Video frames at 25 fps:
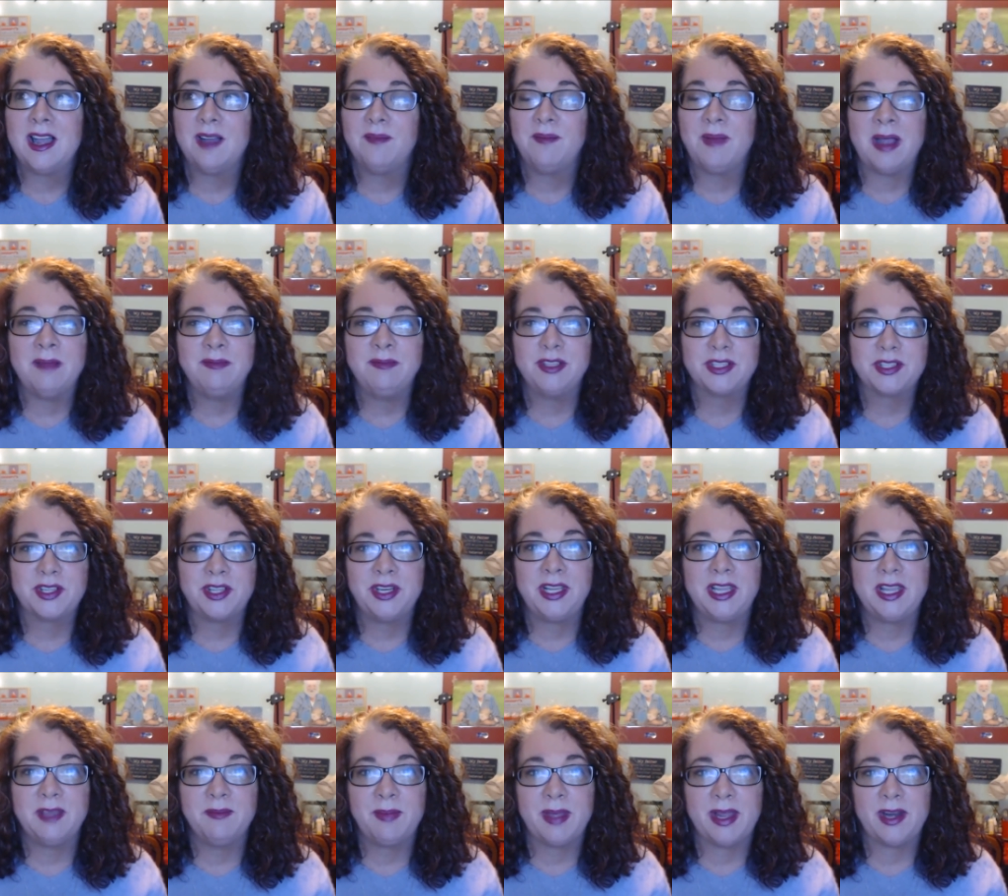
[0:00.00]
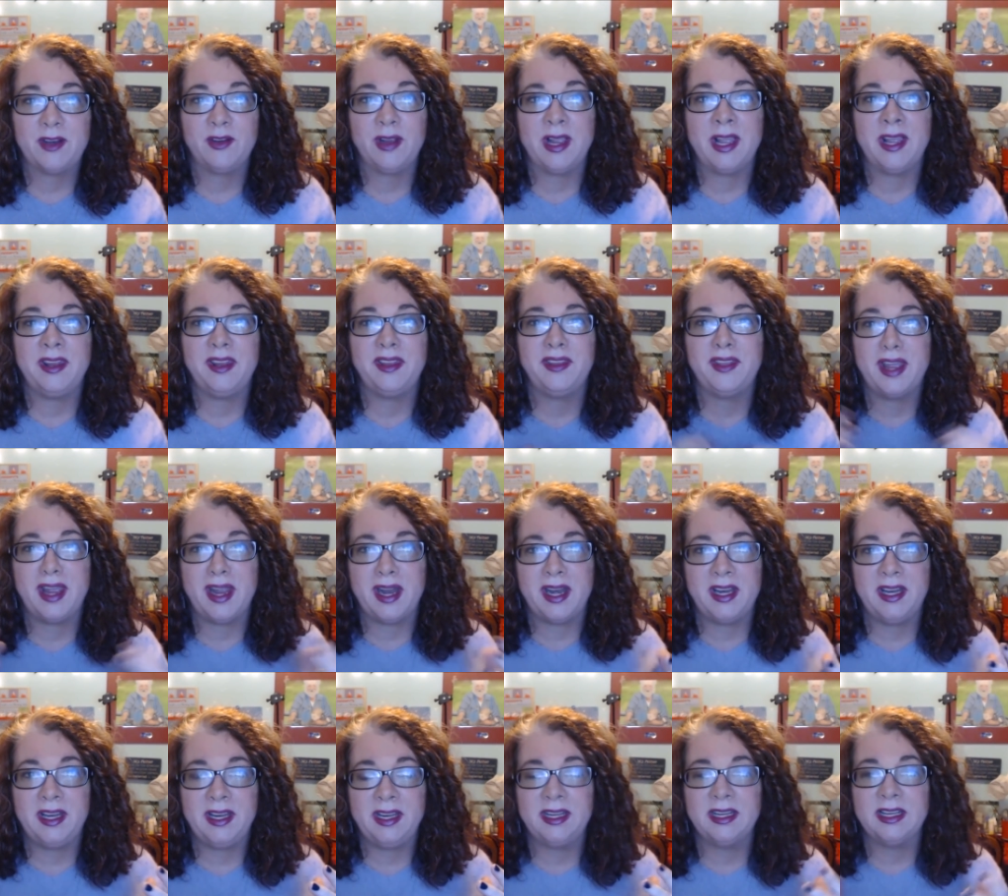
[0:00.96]
Um, I'm just going to get better at the
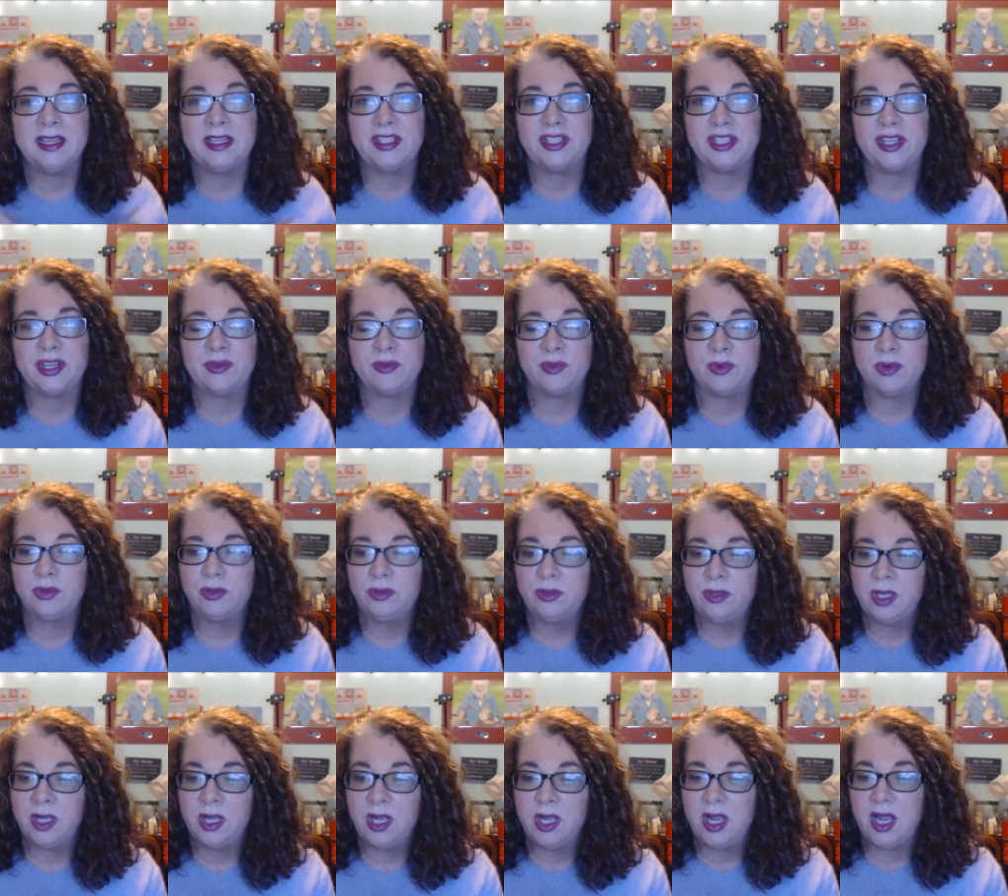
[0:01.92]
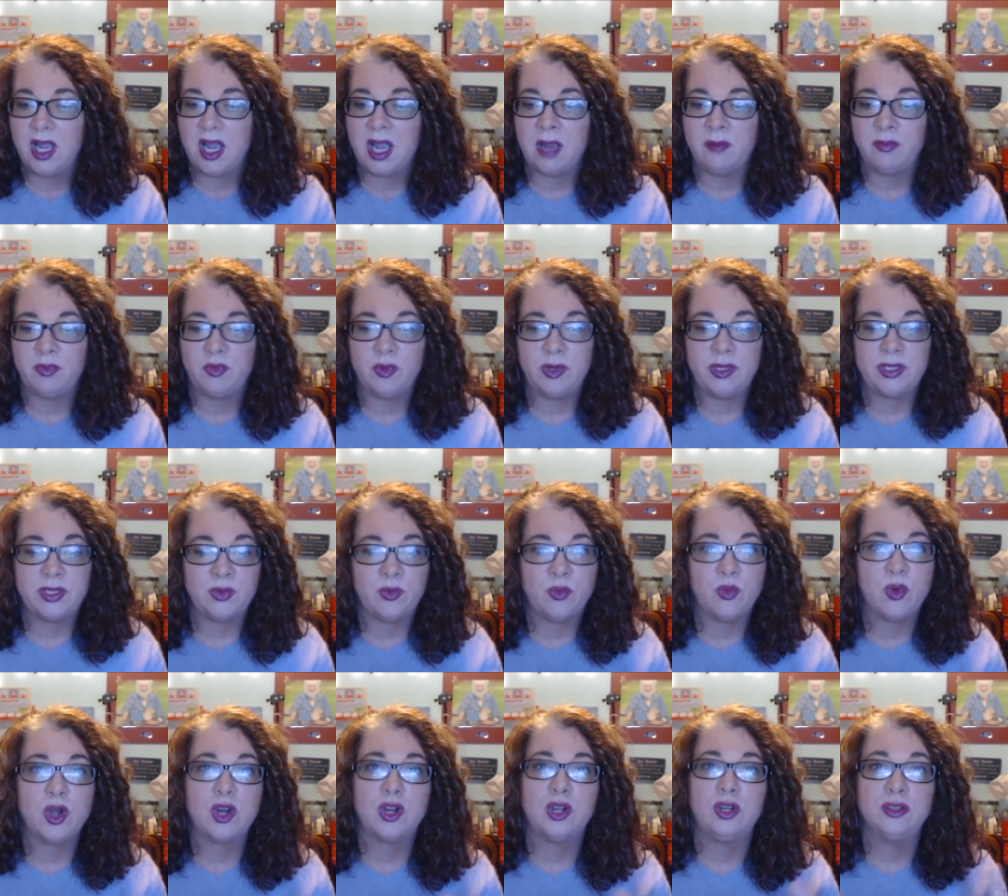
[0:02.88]
editing in general. I'm going
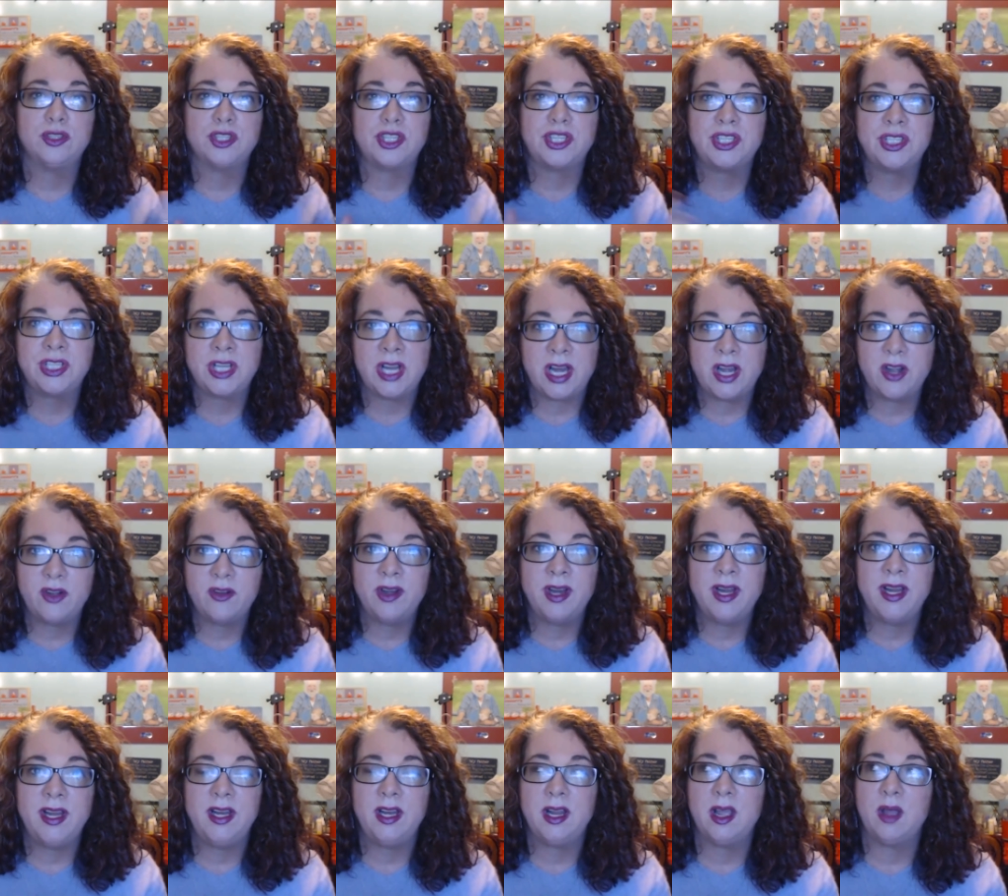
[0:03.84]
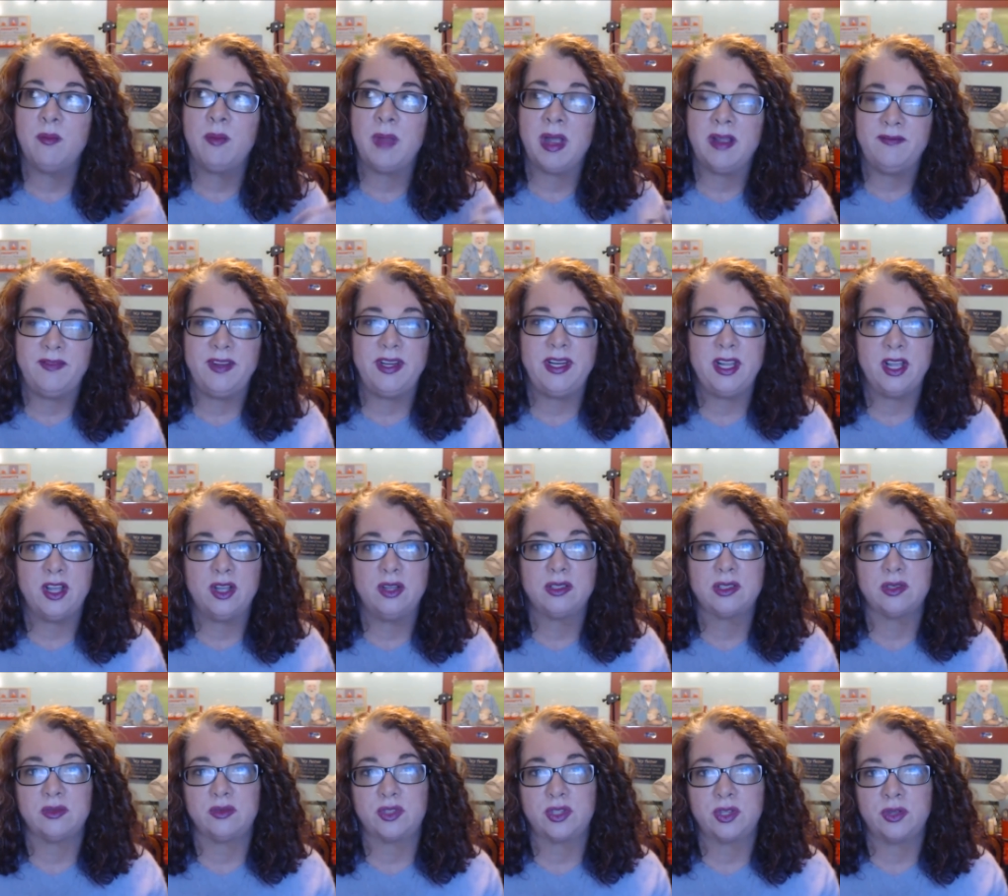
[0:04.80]
to work on sharing my
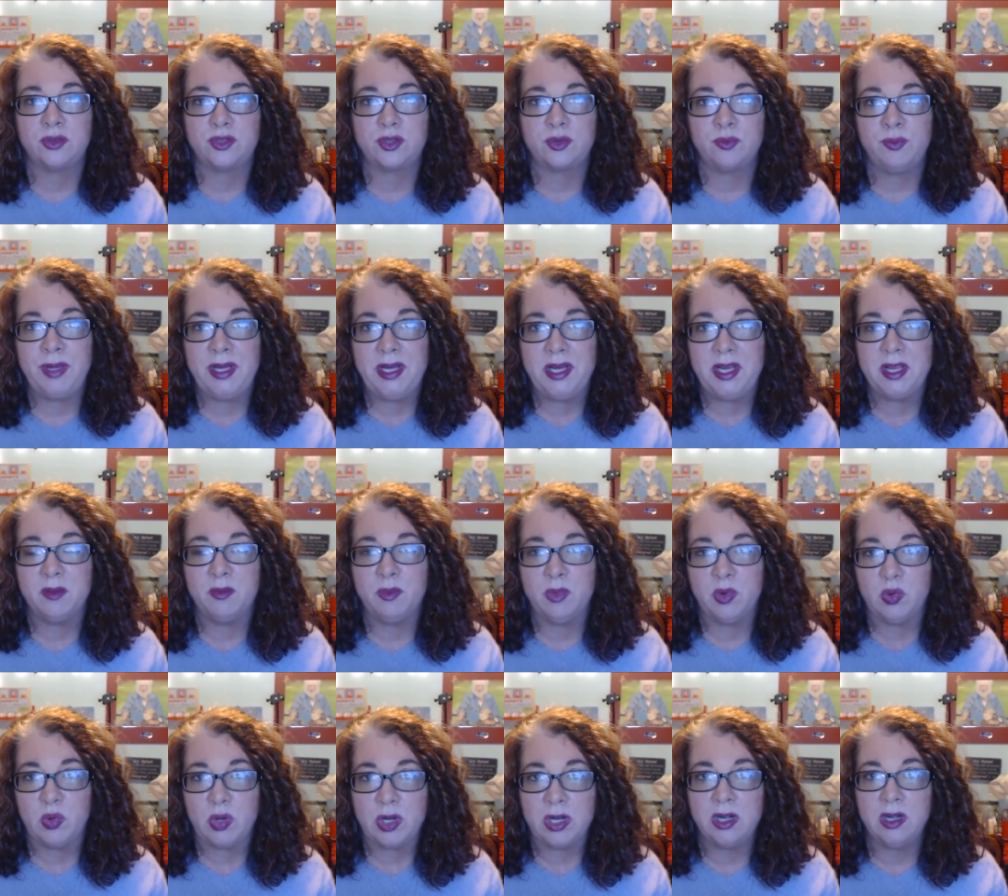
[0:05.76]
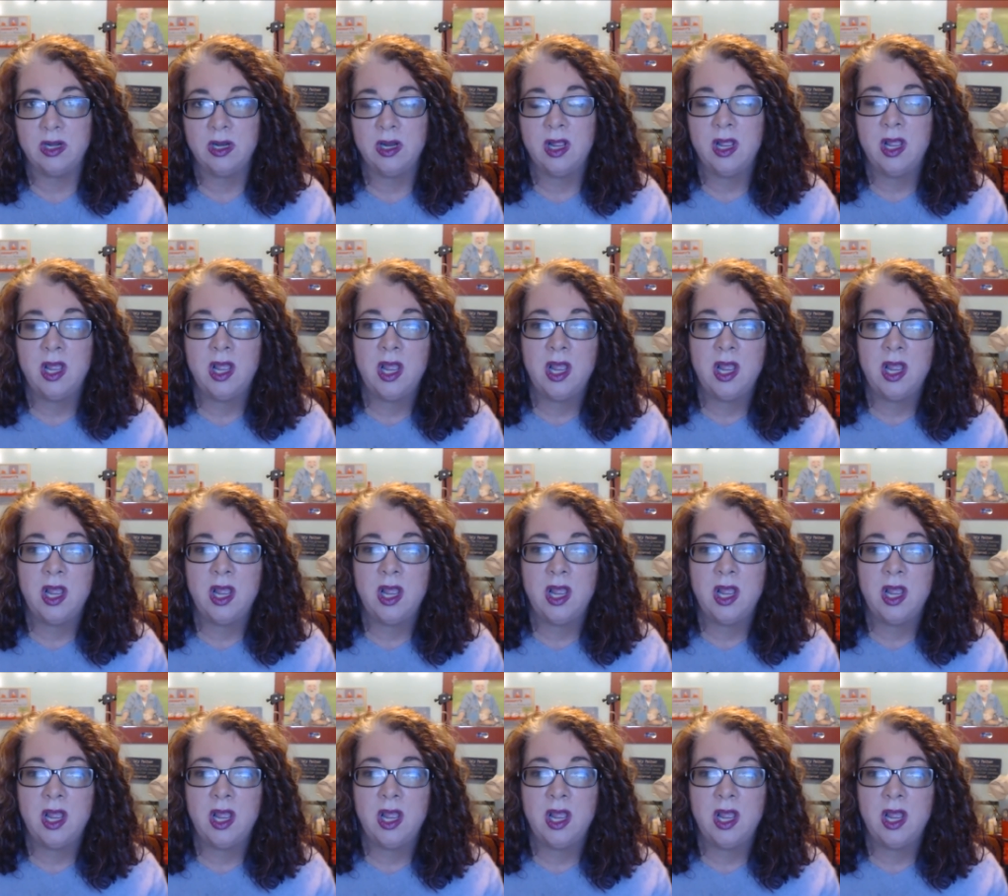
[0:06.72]
videos on social media more.